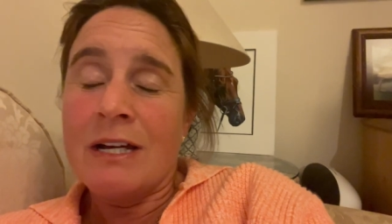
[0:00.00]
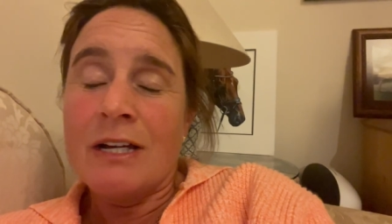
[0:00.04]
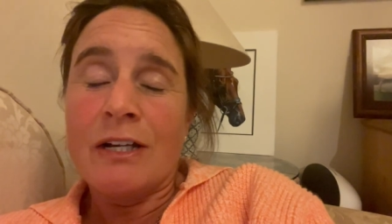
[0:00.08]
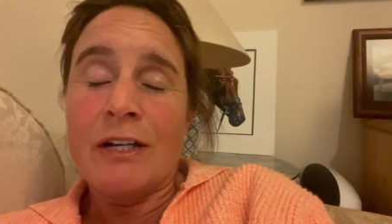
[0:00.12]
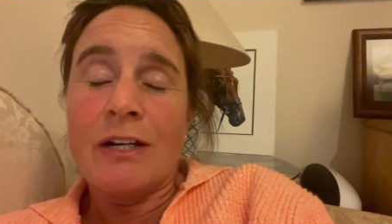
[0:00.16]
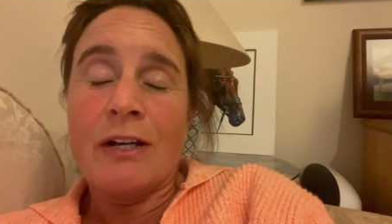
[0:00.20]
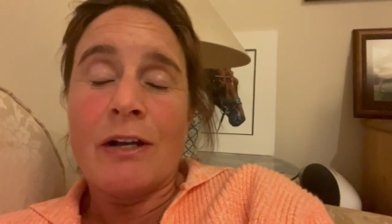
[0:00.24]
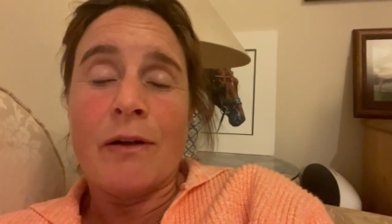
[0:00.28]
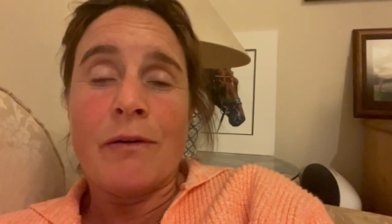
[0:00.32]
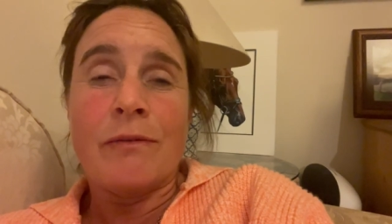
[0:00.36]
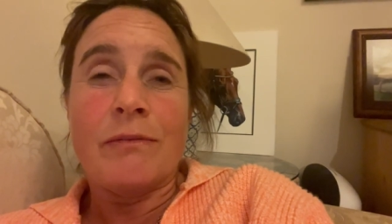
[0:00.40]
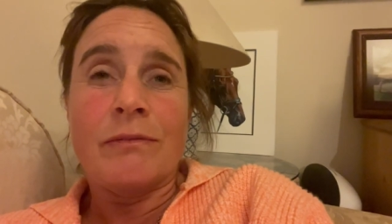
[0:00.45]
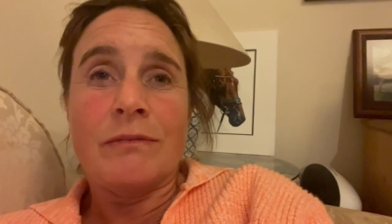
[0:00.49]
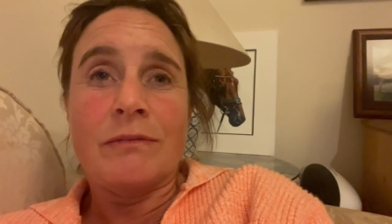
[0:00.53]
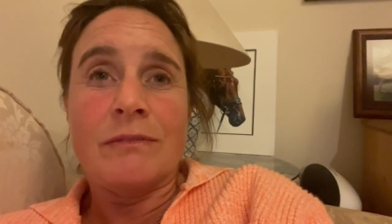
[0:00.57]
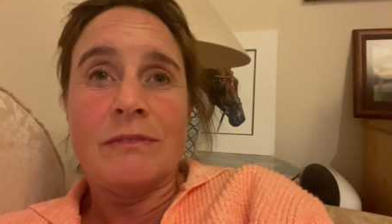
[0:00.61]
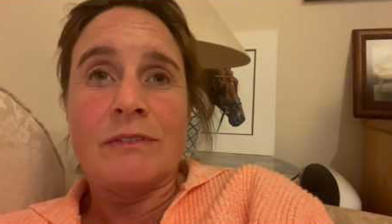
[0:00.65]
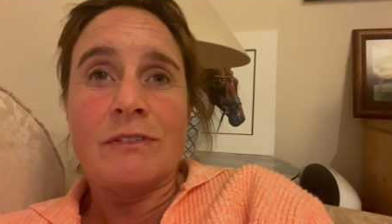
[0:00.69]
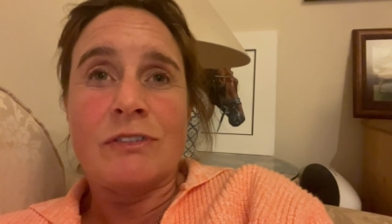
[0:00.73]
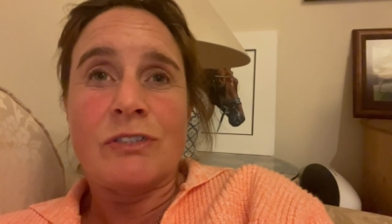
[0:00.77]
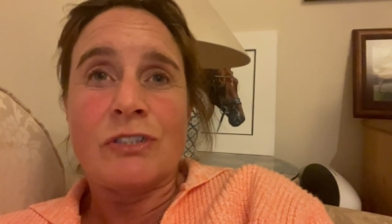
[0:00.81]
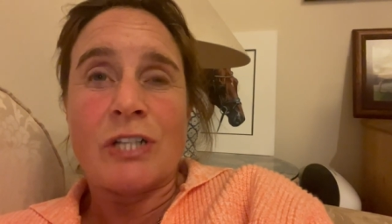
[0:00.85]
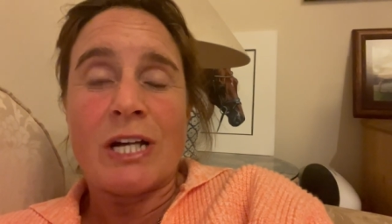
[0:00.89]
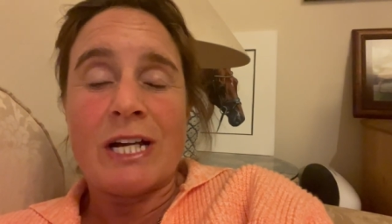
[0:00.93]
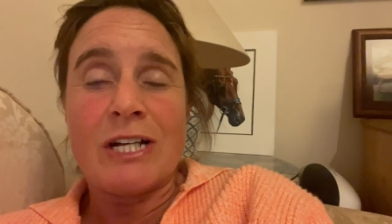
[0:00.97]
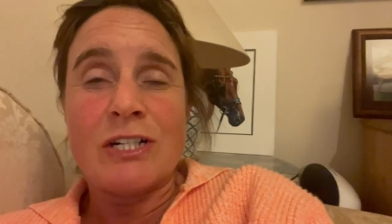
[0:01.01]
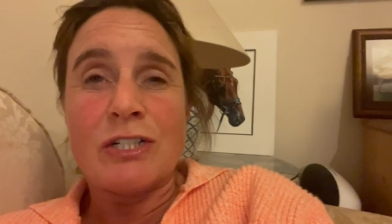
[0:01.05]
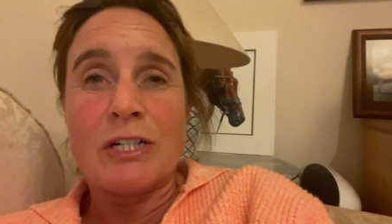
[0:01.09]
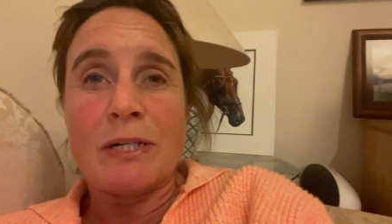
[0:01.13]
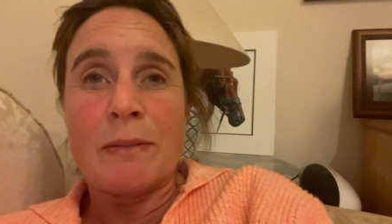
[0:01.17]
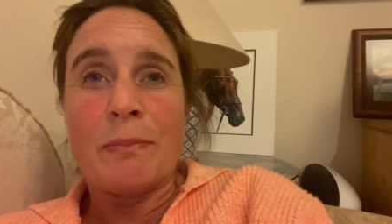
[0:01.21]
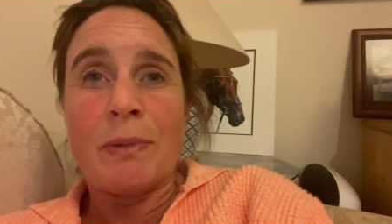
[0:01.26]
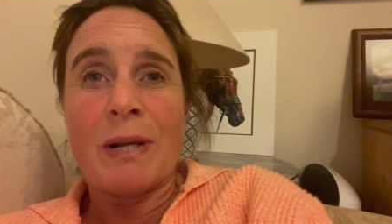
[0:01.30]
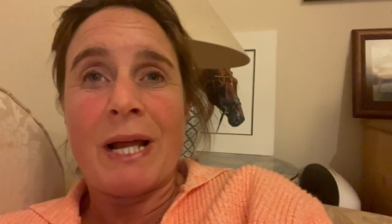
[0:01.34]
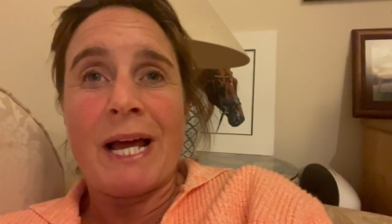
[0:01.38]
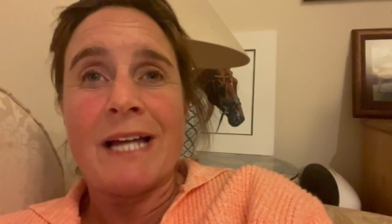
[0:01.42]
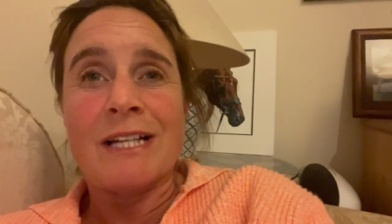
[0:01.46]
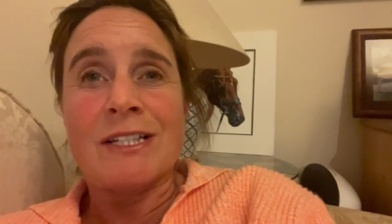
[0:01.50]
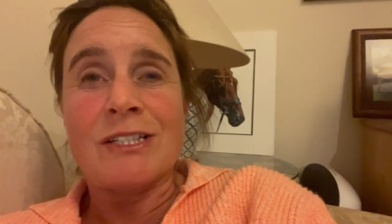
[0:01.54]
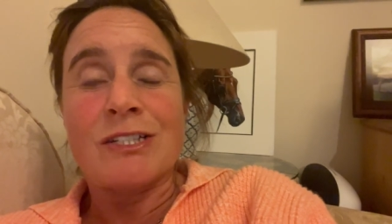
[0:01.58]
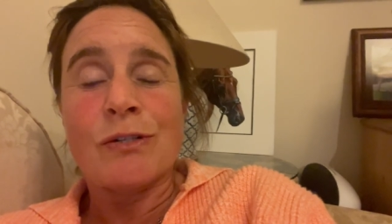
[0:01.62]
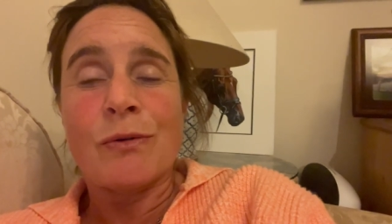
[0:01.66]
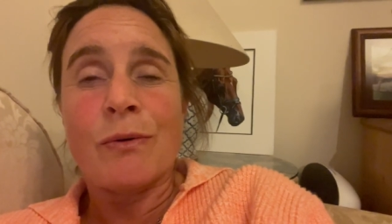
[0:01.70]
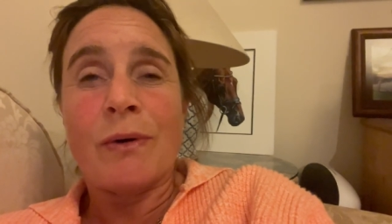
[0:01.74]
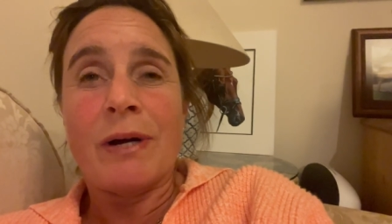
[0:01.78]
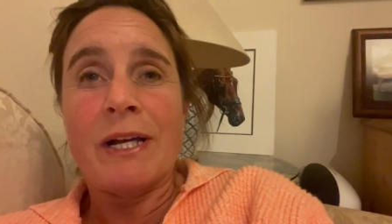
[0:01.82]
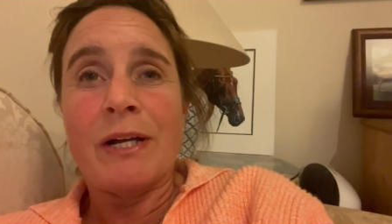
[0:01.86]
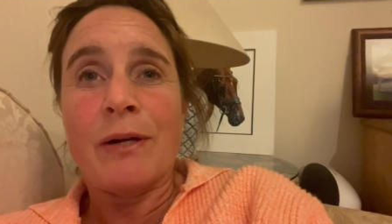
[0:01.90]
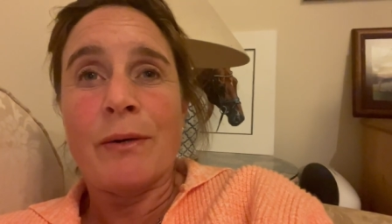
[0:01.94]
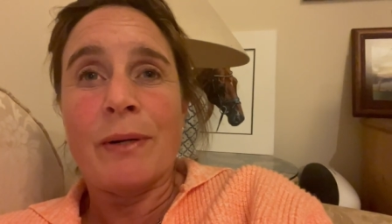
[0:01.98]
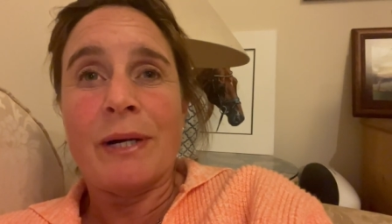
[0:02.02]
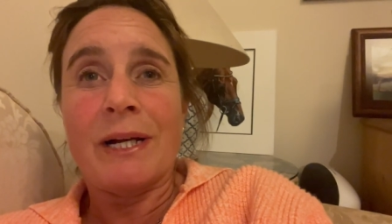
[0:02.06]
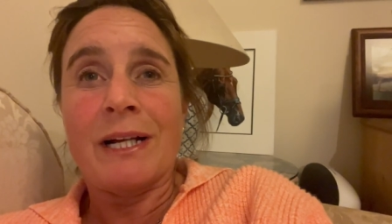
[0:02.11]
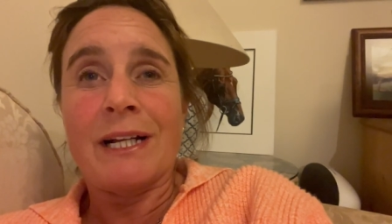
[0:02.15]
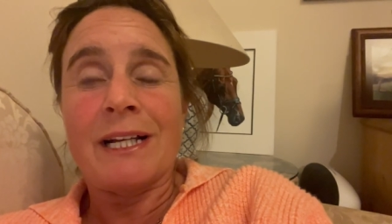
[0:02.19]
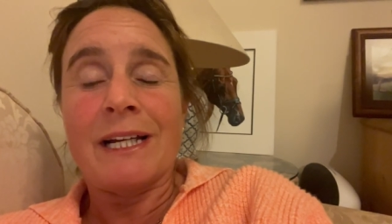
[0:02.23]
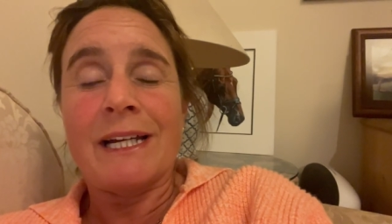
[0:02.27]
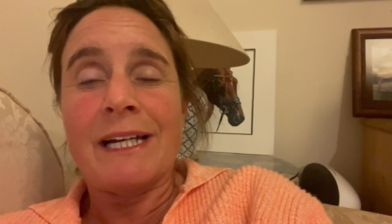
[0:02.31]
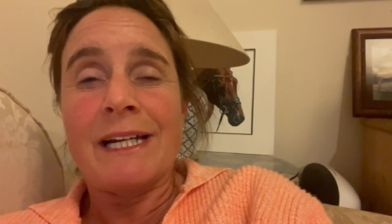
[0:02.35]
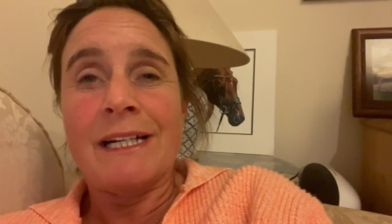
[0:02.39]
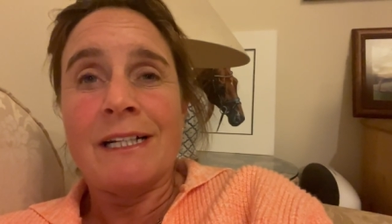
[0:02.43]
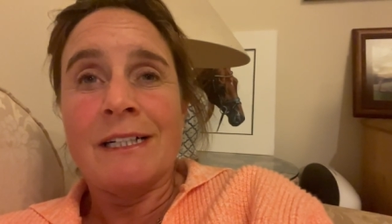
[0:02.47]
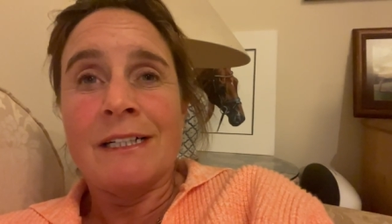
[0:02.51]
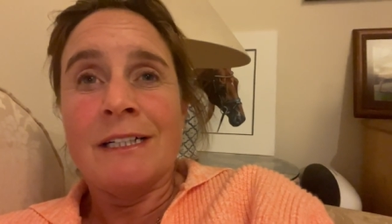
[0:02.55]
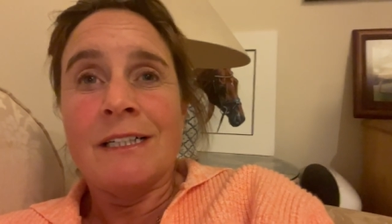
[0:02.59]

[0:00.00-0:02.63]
you know, changing plans quite quickly.